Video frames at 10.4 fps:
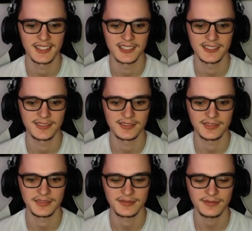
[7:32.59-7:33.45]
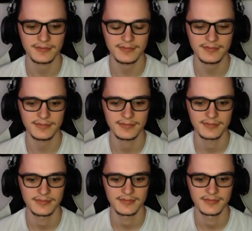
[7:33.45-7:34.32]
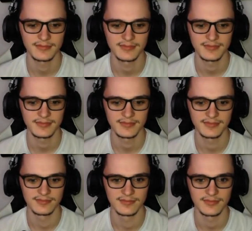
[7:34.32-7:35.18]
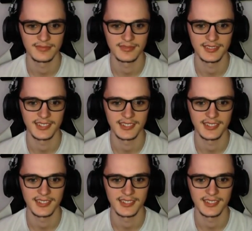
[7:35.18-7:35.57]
Nobody speaks.